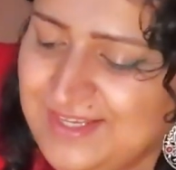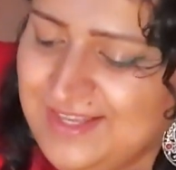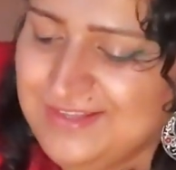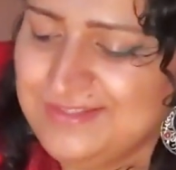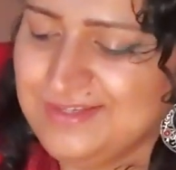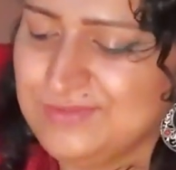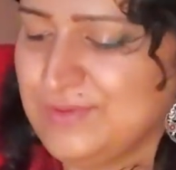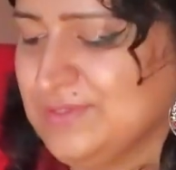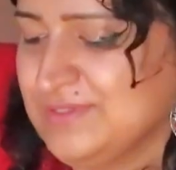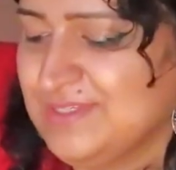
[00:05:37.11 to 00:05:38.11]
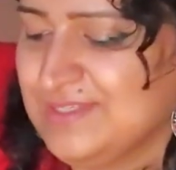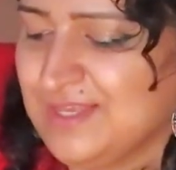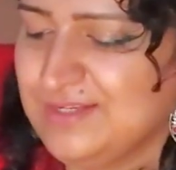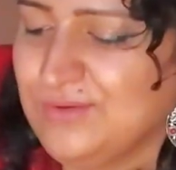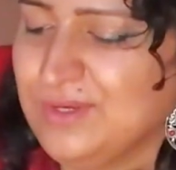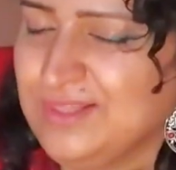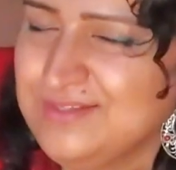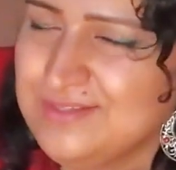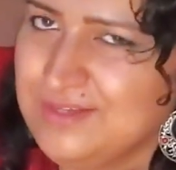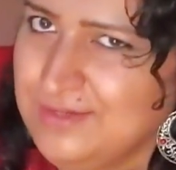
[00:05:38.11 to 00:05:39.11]
And so I just decided, okay,
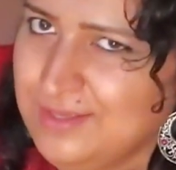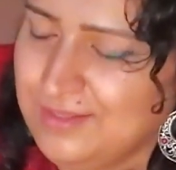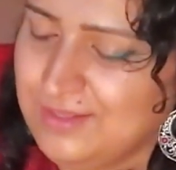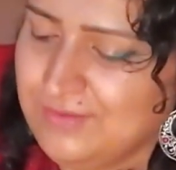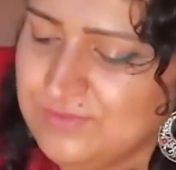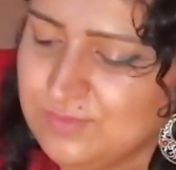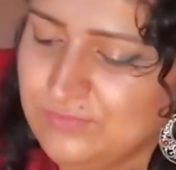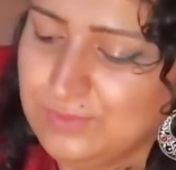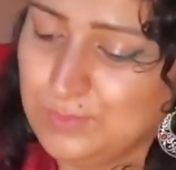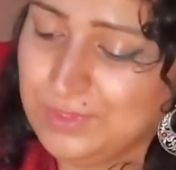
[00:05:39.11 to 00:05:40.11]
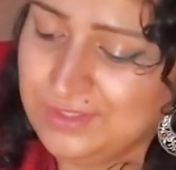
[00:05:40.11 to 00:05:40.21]
let's just get a kit and have some fun with